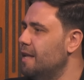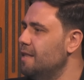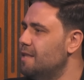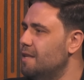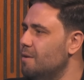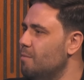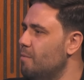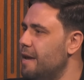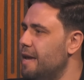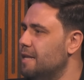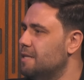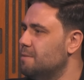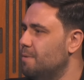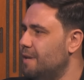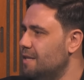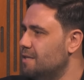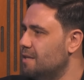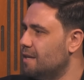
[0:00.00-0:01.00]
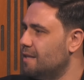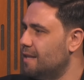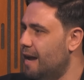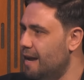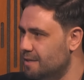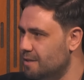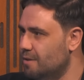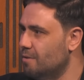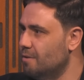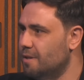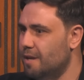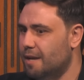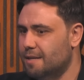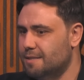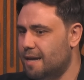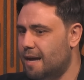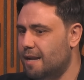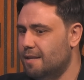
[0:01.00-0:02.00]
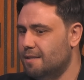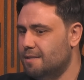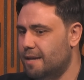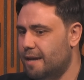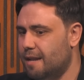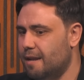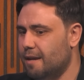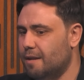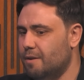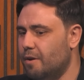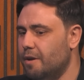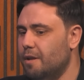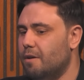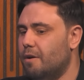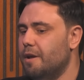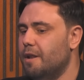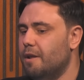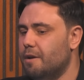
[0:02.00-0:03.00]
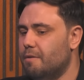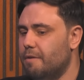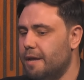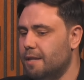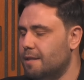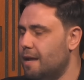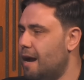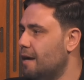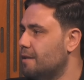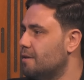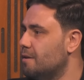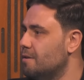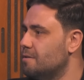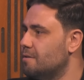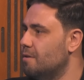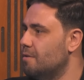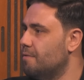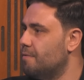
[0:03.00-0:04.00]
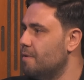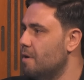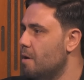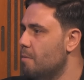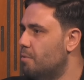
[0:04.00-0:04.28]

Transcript: into the weeds, but that's a, that is a good thing, as Alan said. Like, and I I like reading tactical stuff.